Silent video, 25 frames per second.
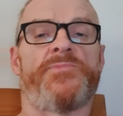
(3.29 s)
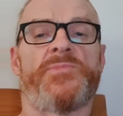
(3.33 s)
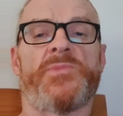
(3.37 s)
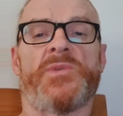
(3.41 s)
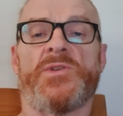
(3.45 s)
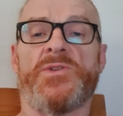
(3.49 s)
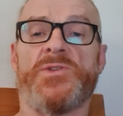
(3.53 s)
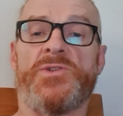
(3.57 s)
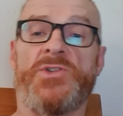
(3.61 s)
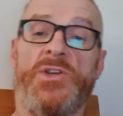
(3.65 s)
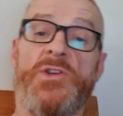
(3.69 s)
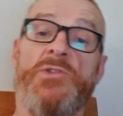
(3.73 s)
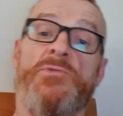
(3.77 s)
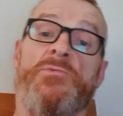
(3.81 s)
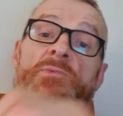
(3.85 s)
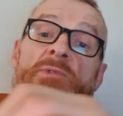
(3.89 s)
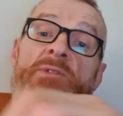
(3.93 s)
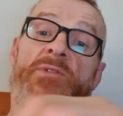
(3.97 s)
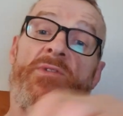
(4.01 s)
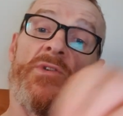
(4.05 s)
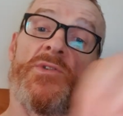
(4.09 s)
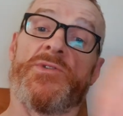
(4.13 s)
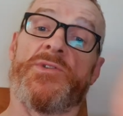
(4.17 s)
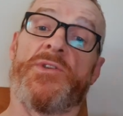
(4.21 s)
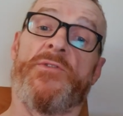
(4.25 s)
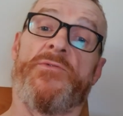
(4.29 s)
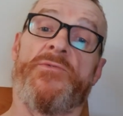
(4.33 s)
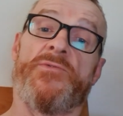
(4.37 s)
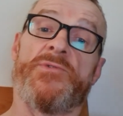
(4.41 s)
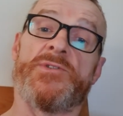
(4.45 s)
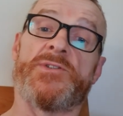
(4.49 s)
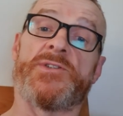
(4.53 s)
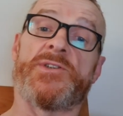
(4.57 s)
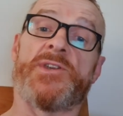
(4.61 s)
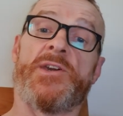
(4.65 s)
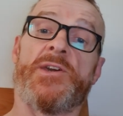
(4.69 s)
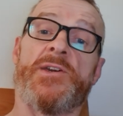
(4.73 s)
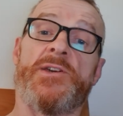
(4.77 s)
considering you've got different
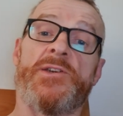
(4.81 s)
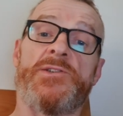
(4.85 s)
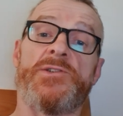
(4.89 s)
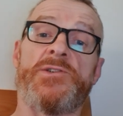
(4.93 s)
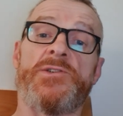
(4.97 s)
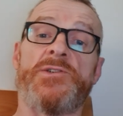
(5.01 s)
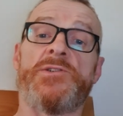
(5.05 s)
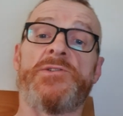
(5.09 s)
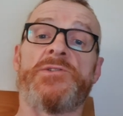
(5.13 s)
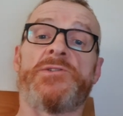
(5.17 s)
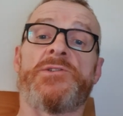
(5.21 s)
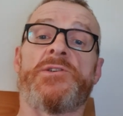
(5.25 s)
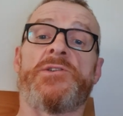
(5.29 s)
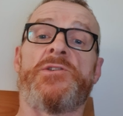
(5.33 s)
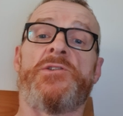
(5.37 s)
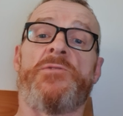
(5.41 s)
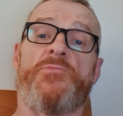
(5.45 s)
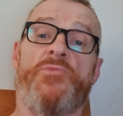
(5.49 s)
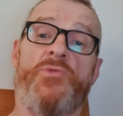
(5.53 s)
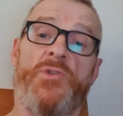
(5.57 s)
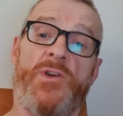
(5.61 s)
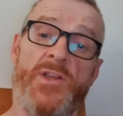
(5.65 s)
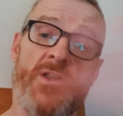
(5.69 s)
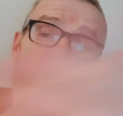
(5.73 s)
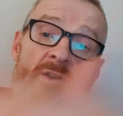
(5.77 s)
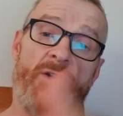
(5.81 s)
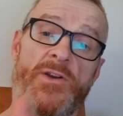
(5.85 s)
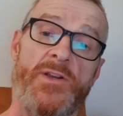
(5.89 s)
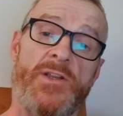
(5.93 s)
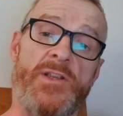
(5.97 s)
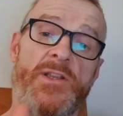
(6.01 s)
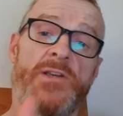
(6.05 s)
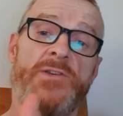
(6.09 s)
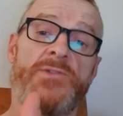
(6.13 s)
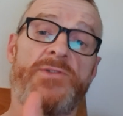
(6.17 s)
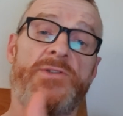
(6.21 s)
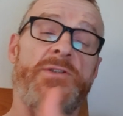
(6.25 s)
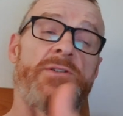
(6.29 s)
stages and your
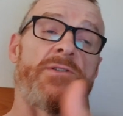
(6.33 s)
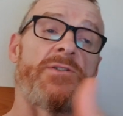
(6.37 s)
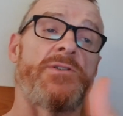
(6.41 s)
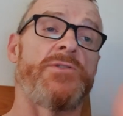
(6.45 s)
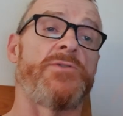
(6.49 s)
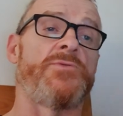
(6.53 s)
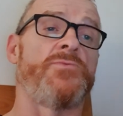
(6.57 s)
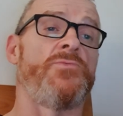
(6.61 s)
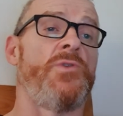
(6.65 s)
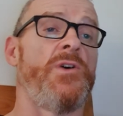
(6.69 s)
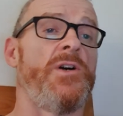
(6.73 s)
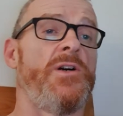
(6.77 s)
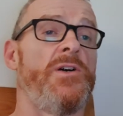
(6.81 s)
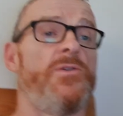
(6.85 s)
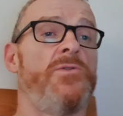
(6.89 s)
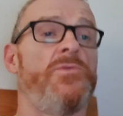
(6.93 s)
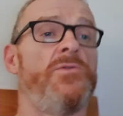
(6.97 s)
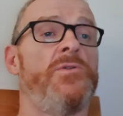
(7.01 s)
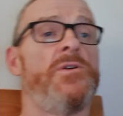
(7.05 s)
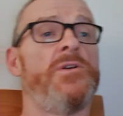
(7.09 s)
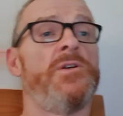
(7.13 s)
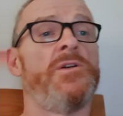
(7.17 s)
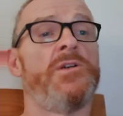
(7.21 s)
pre-diagnosis as well,